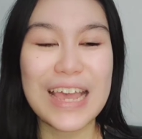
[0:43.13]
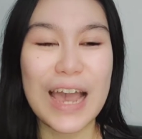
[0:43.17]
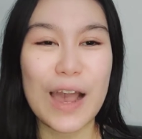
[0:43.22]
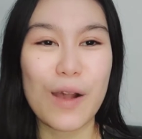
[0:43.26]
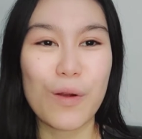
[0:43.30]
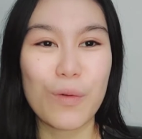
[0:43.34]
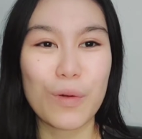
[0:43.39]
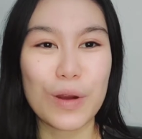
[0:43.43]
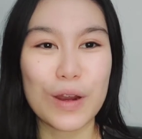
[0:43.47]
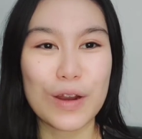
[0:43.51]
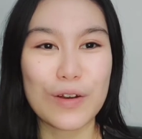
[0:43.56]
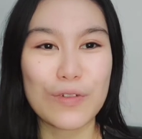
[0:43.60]
a
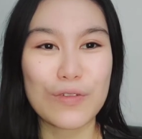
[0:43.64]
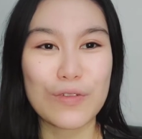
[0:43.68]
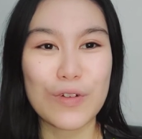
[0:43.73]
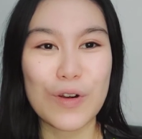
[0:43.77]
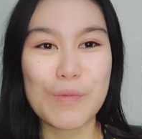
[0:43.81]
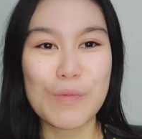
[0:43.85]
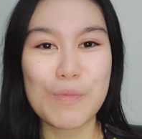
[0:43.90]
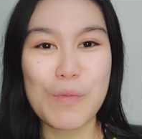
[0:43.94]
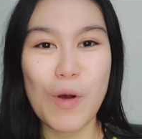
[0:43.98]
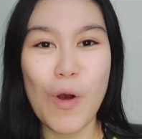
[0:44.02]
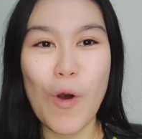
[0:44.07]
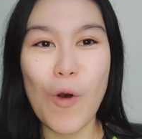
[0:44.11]
work
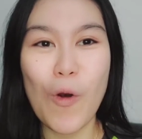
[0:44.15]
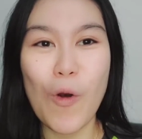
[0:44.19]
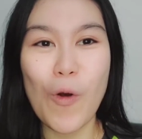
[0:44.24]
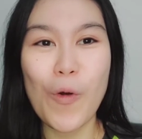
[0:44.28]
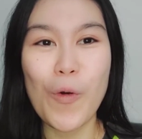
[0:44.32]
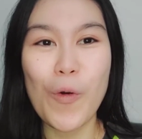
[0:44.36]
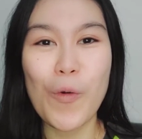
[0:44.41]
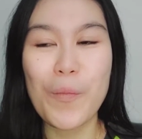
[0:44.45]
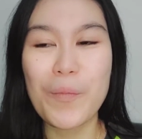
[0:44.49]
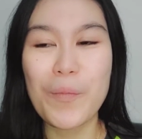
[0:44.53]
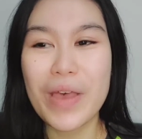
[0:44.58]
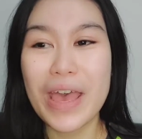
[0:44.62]
from
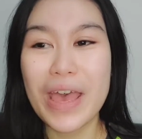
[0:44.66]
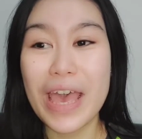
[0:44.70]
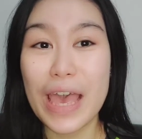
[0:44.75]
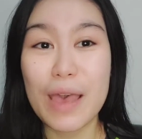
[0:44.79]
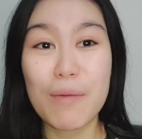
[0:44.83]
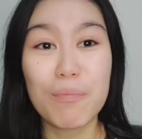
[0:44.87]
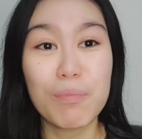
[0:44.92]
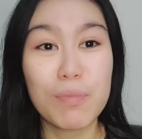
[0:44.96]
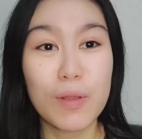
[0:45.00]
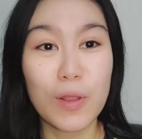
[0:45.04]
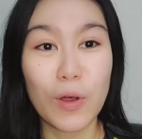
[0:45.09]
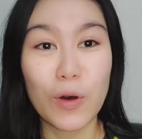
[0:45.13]
home
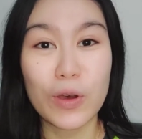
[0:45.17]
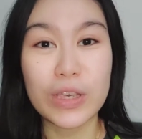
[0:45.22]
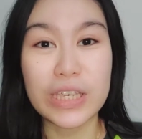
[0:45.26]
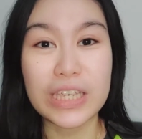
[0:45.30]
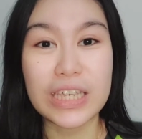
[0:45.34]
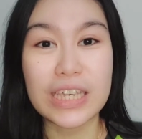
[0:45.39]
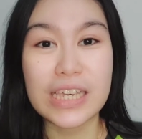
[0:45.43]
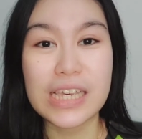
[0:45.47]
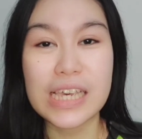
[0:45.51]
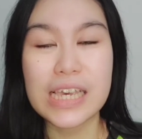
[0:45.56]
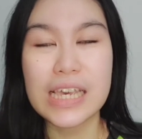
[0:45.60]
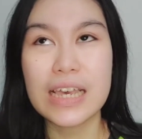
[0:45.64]

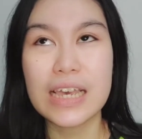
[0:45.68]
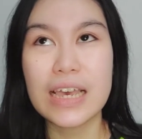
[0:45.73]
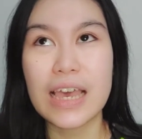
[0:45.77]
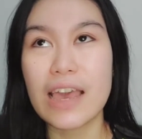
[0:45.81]
employee.